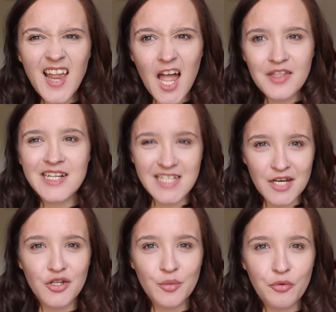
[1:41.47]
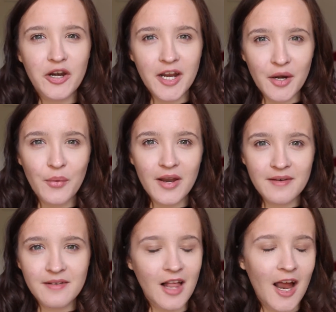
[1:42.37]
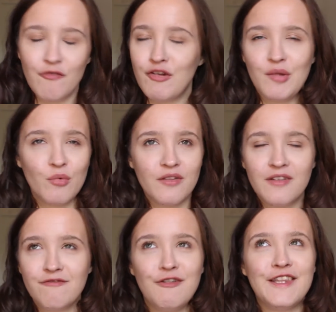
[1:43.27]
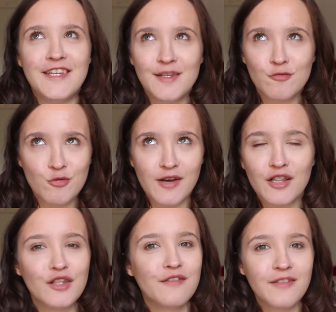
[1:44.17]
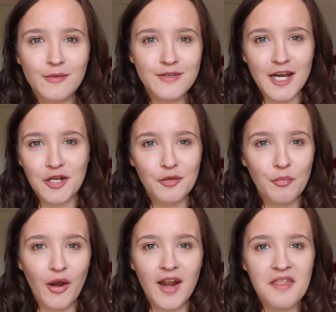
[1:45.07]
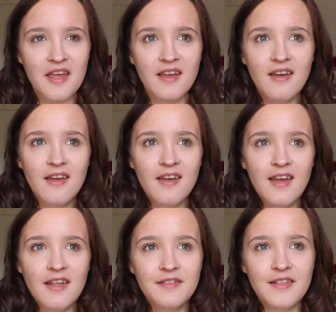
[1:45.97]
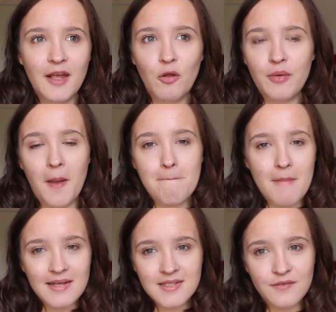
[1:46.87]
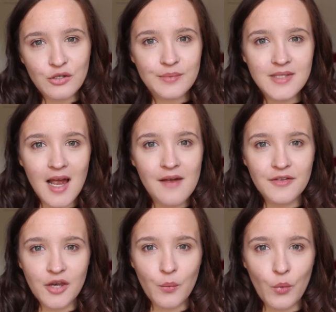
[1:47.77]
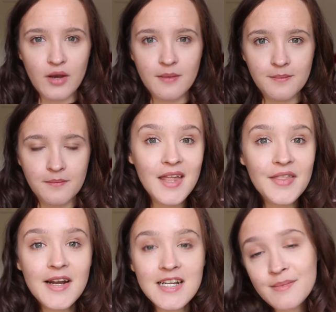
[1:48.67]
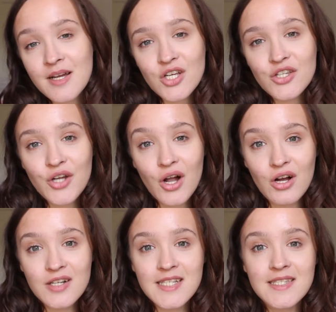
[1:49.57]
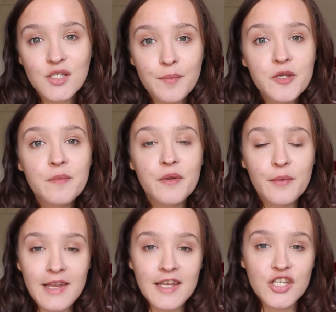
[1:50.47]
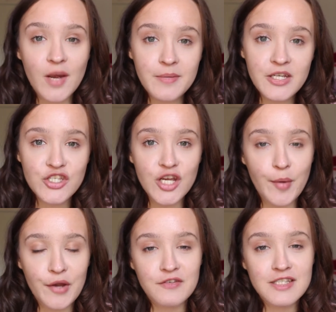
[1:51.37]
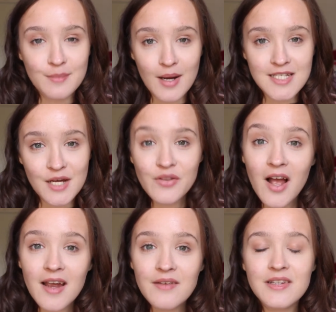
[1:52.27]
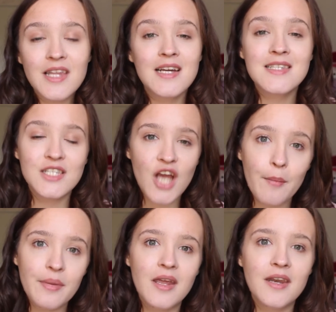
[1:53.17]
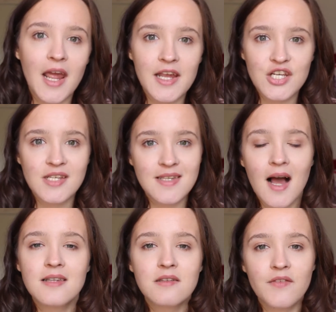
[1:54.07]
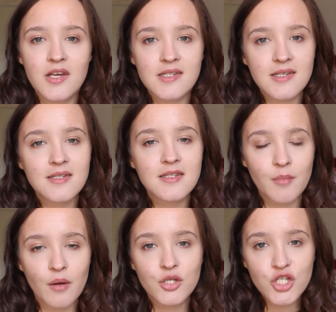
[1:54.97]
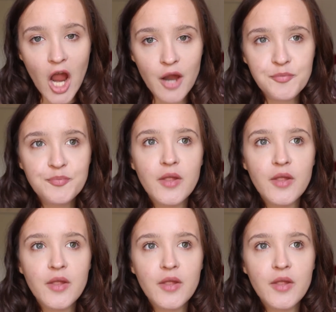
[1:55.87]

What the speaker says: I think Daniel and Brie are going to win. Like, I really need them to win. I love Daniel and Brie, and I think it'll be a massive upset if they don't win. The next match on the card is the WWE Championship over on SmackDown Live, and that is the champion AJ Styles versus Samoa Joe.